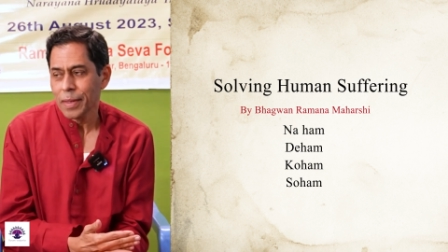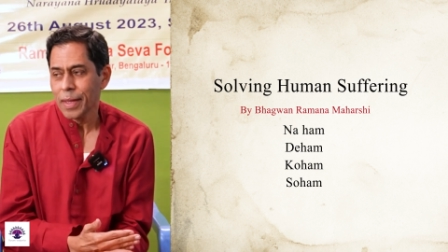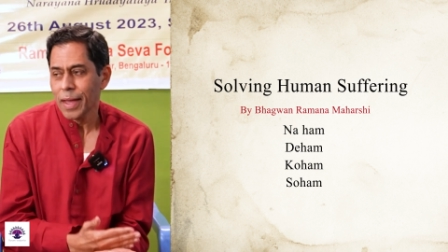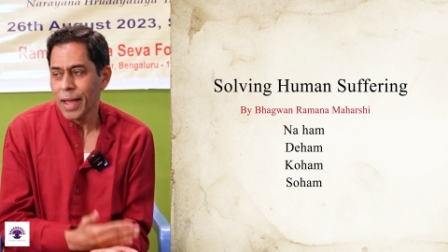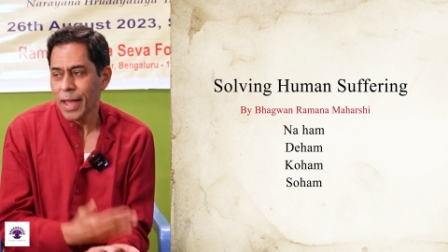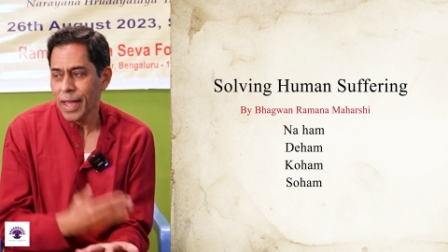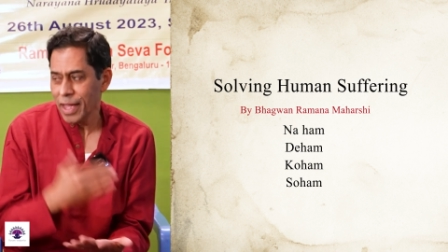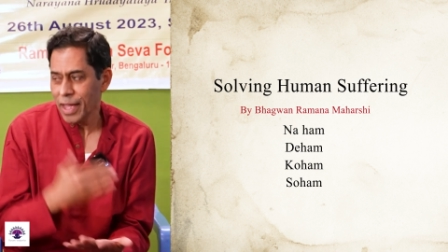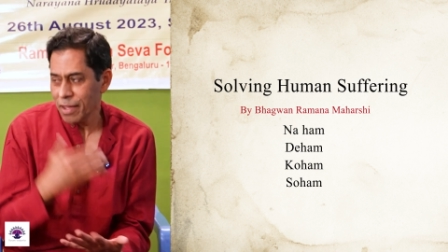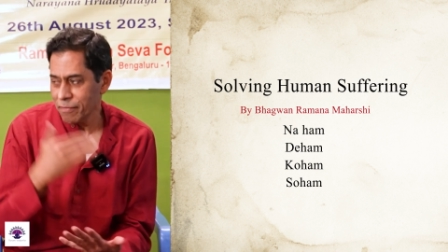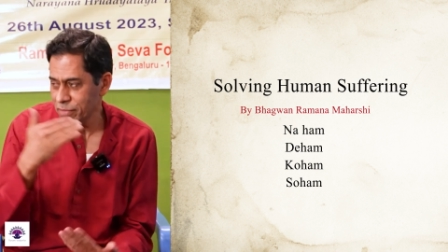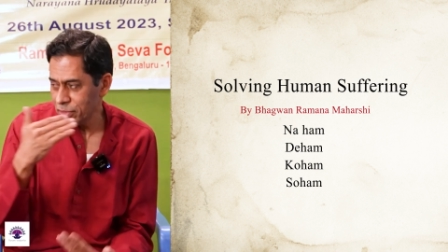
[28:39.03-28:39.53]

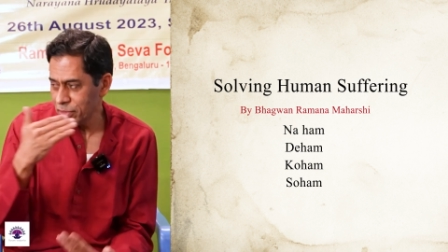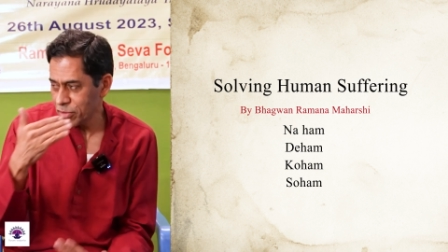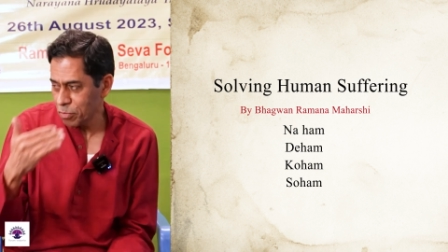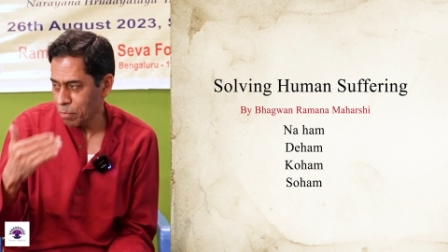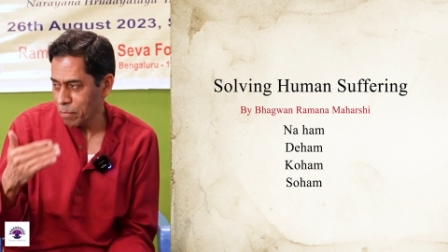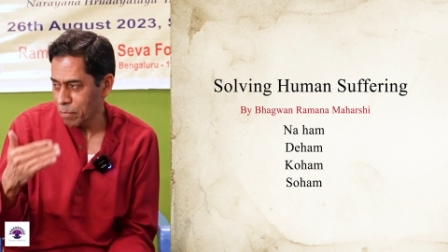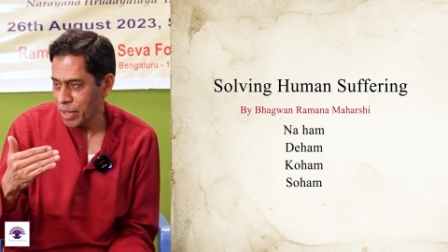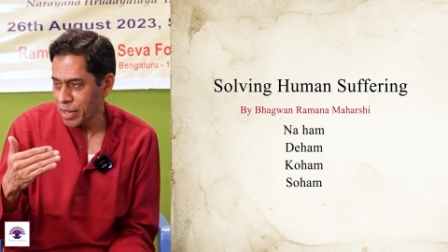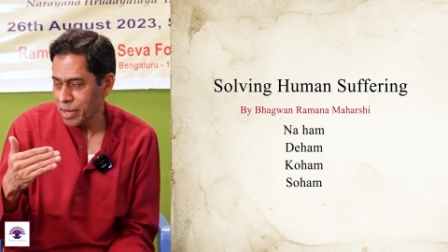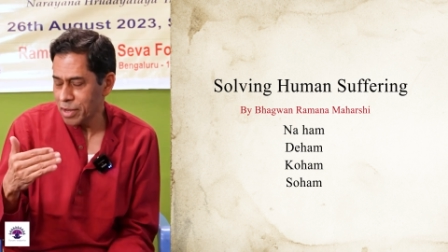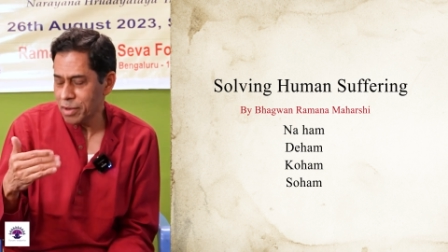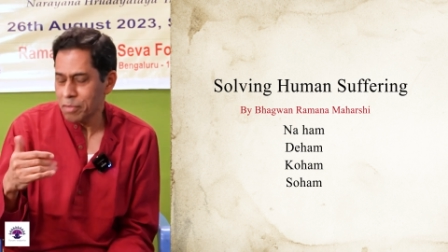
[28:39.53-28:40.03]
I have this
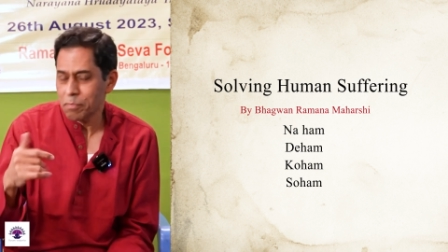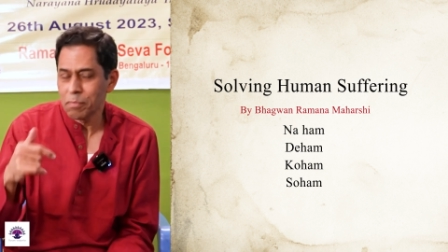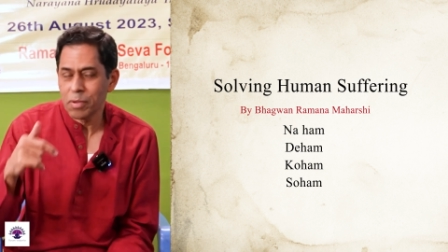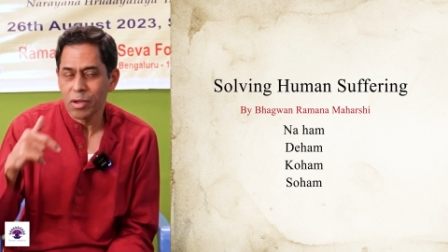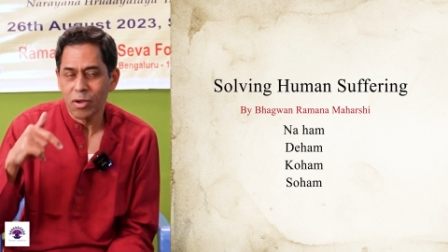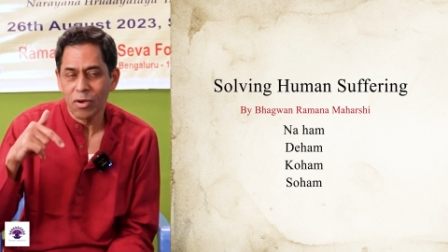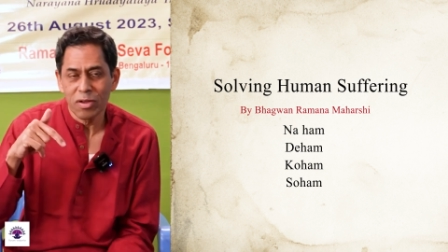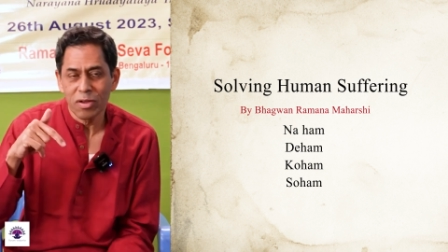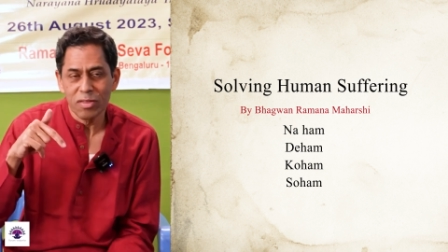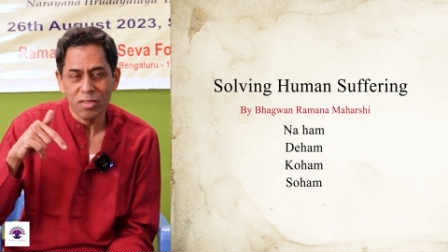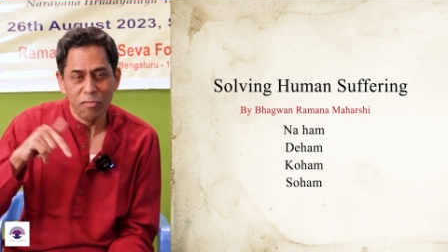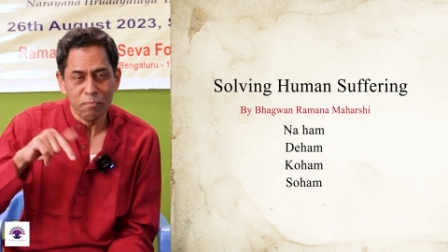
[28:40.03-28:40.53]
mind.
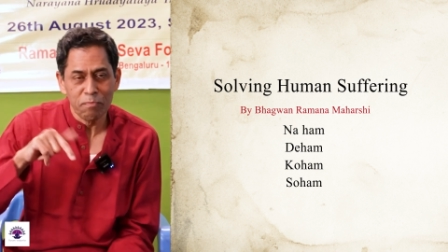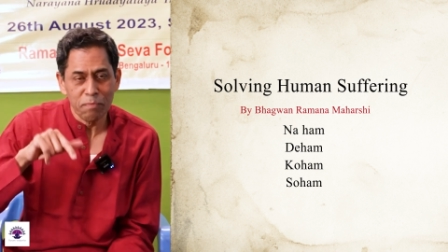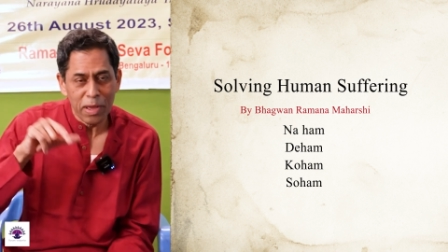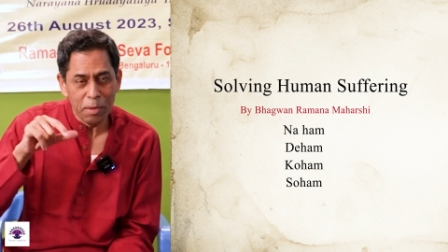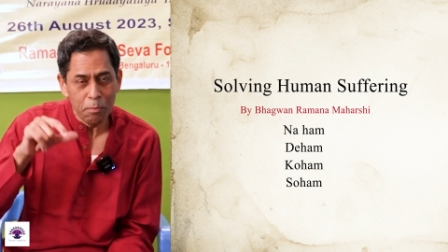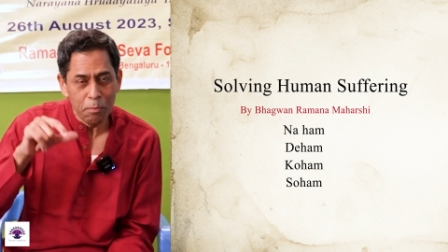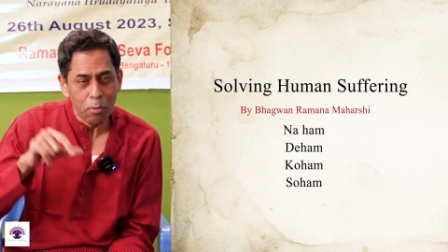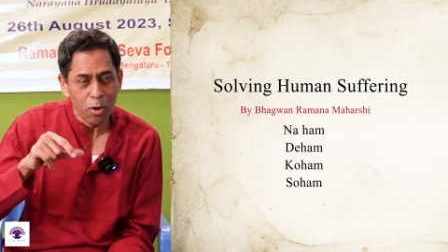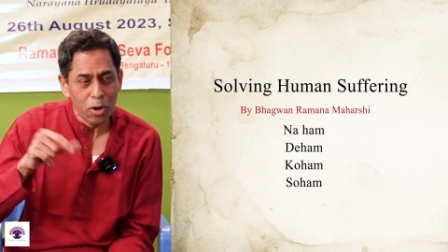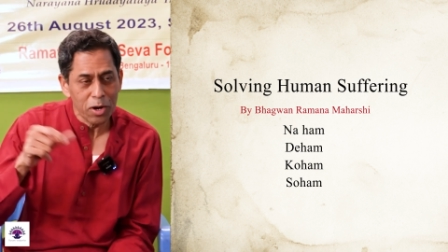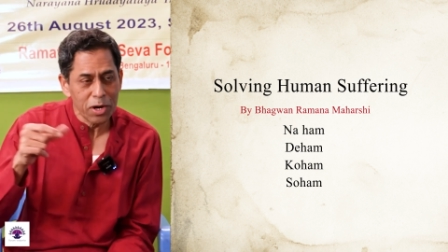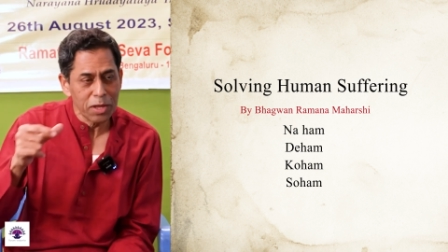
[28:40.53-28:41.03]
Because of my
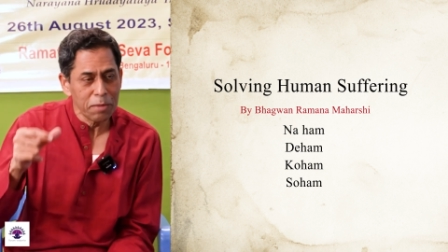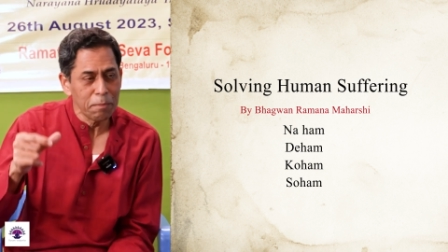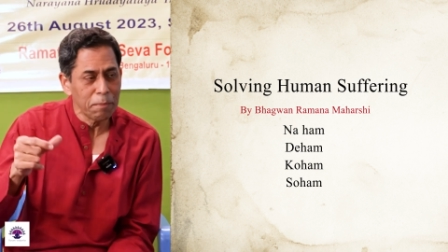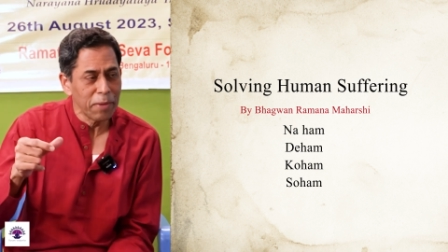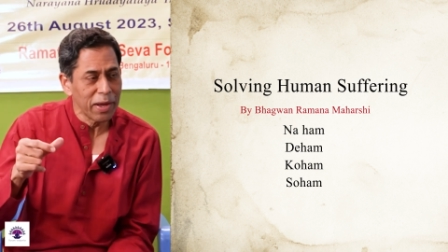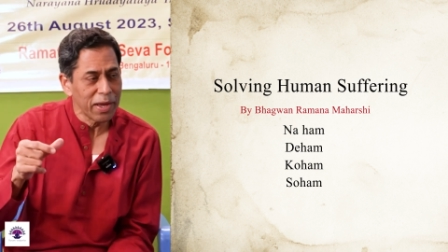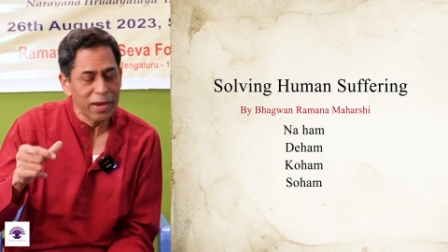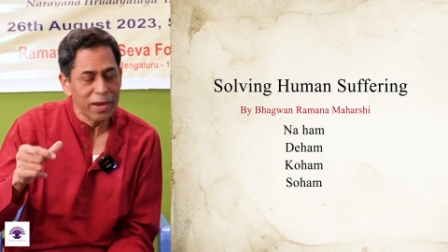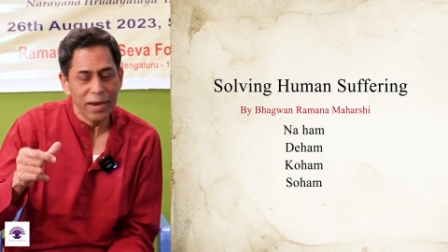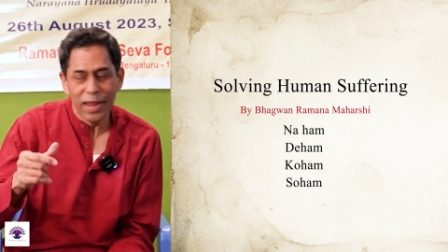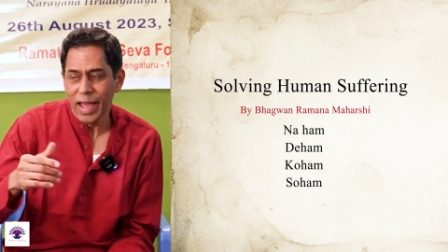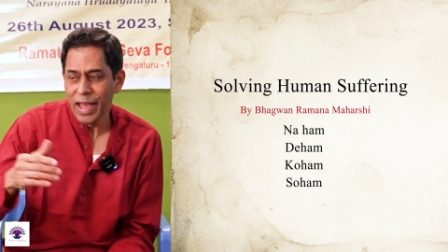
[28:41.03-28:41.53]
body
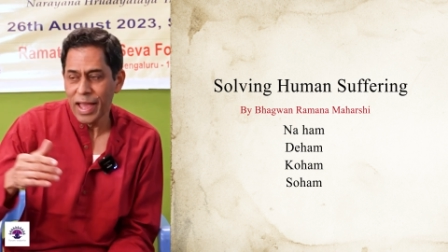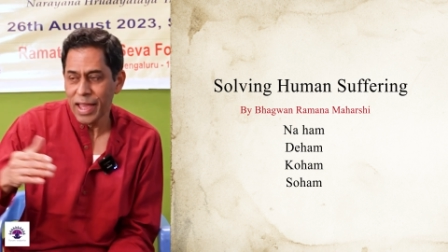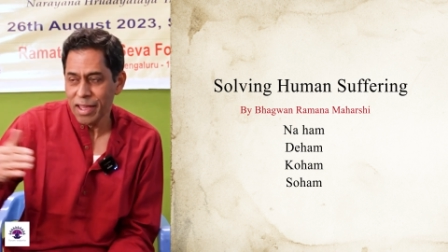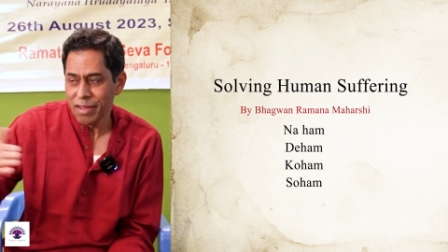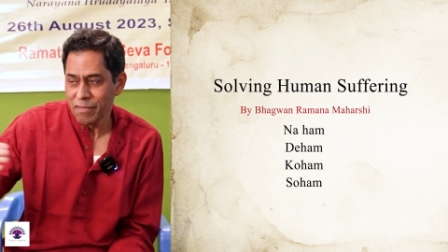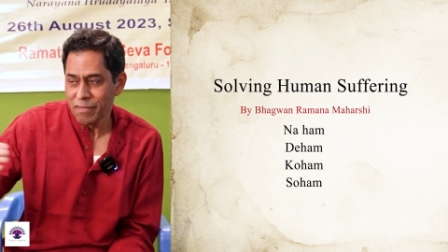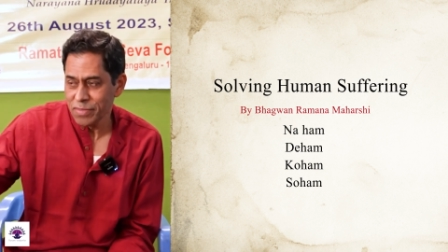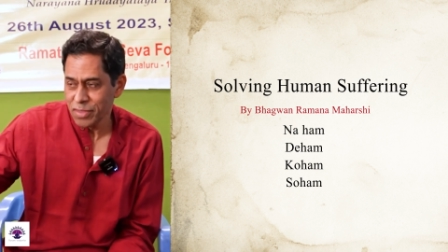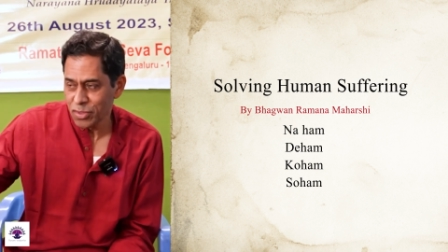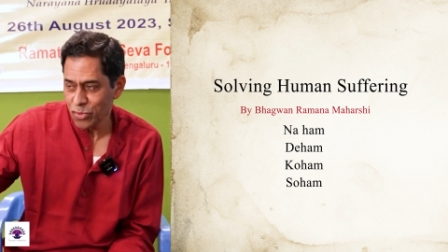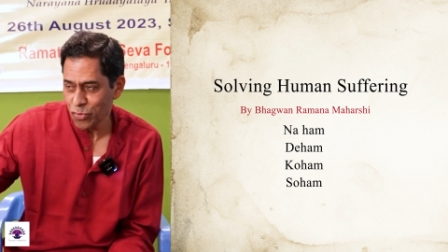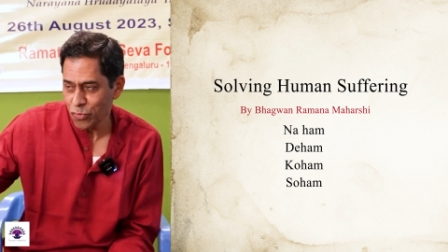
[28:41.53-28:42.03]
mind, I
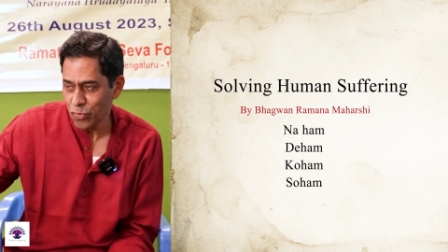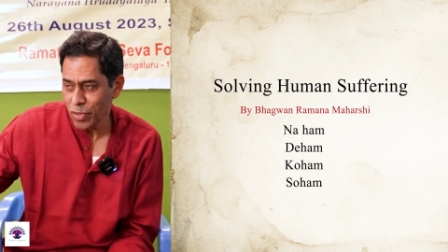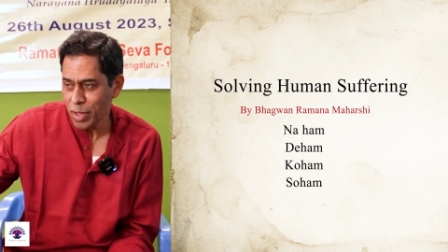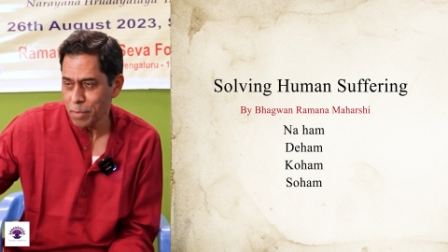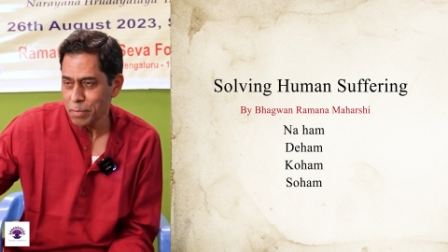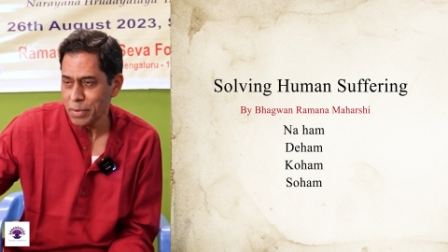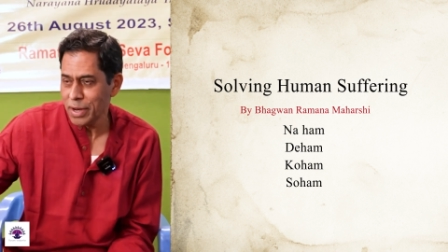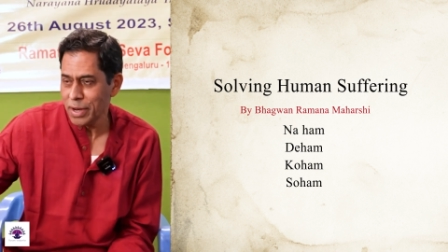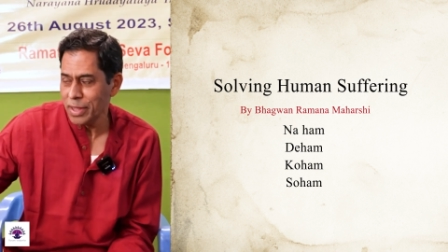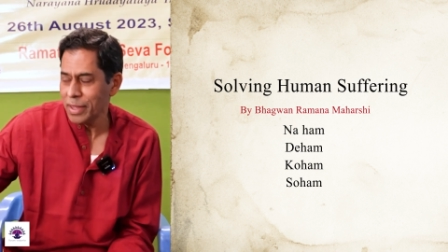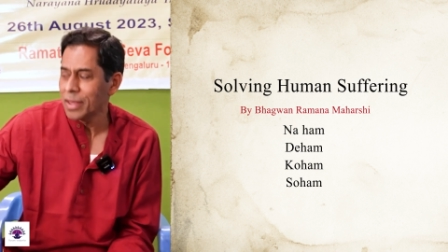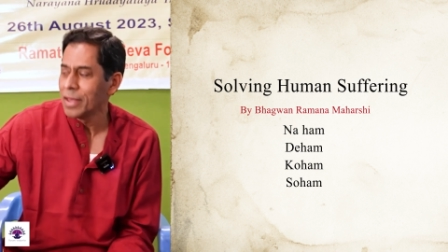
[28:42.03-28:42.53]
have this
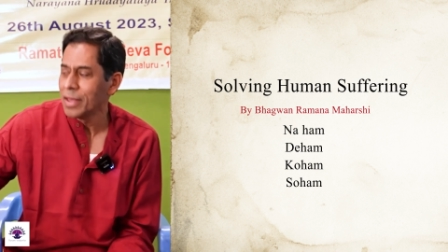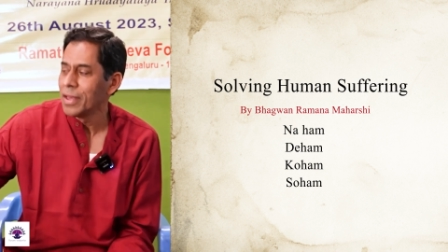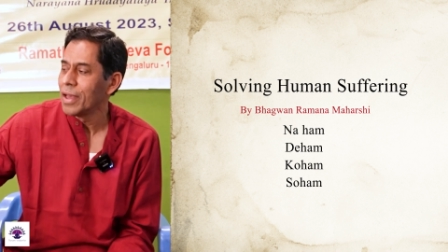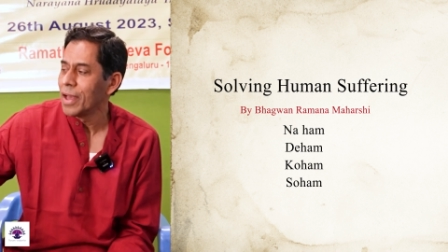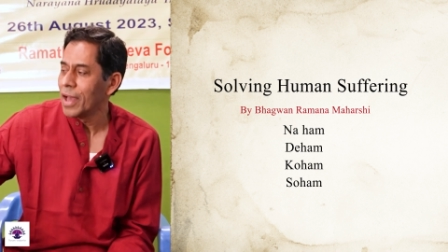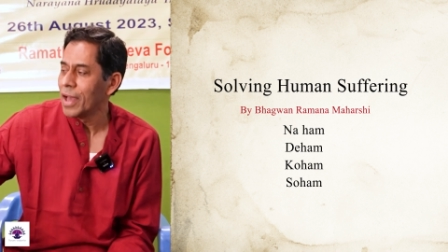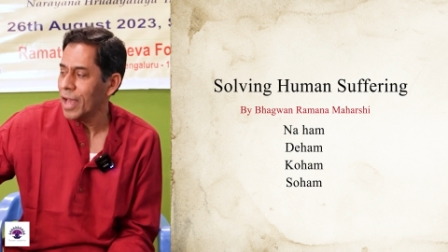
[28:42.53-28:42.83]
family,